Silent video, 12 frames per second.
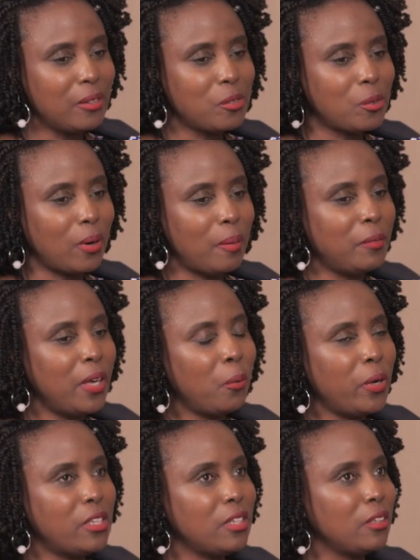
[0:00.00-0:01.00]
So I'm there
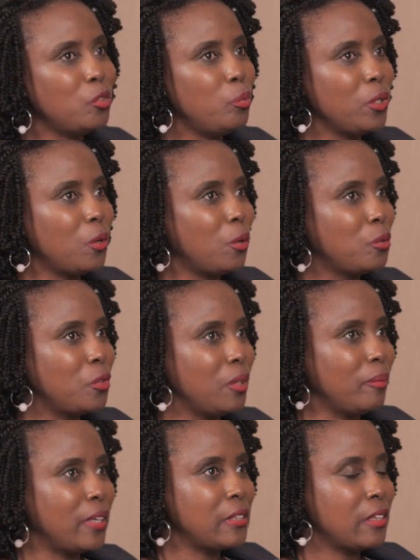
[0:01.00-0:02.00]
waiting to be called for
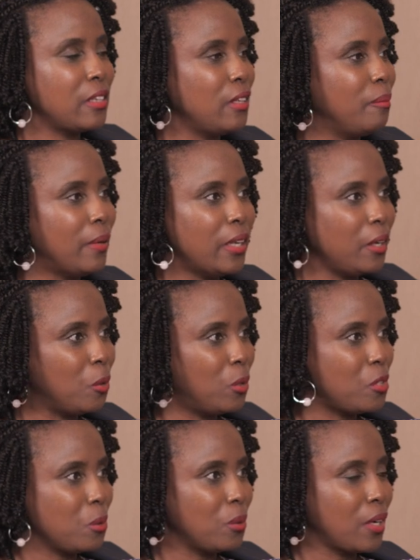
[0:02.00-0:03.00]
the master's and the
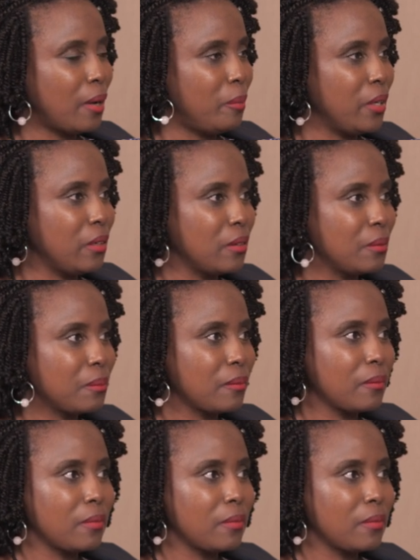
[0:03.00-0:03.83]
call is not coming.